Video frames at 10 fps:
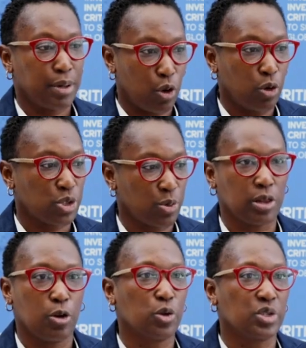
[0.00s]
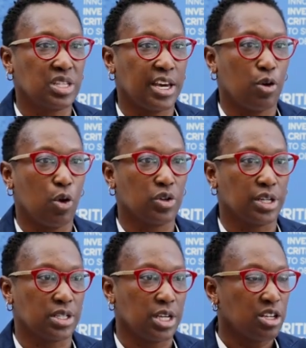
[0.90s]
but also with local
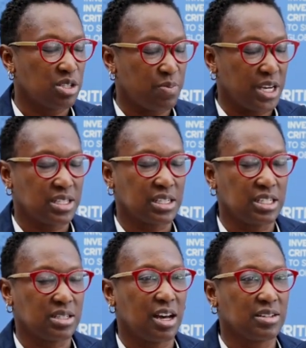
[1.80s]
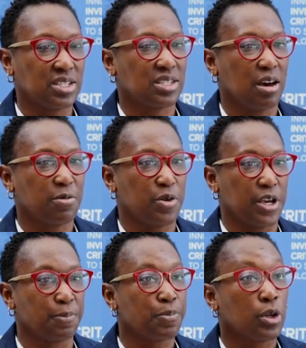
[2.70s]
stakeholders to basically start
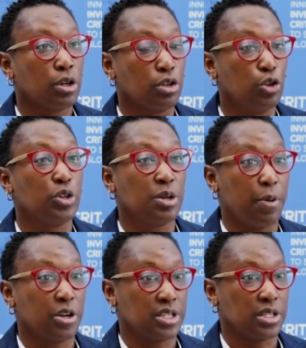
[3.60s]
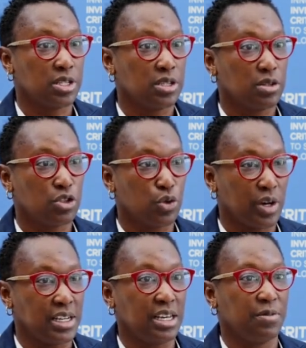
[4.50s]
discovering new deposits to
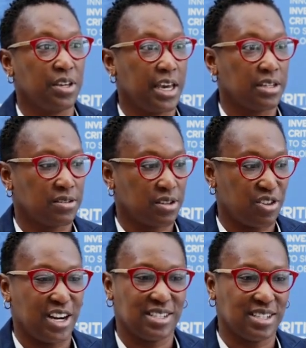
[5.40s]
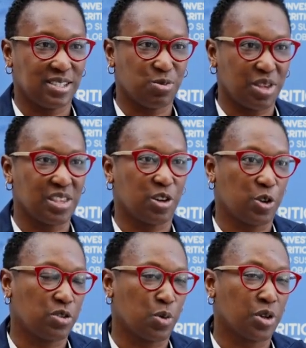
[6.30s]
alleviate the crisis within the
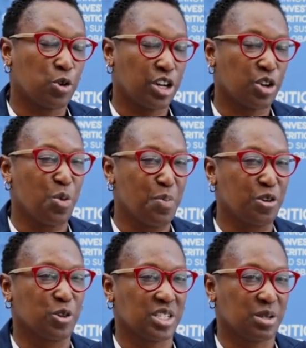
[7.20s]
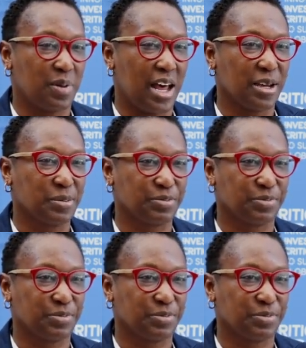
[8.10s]
crit critical minerals supply.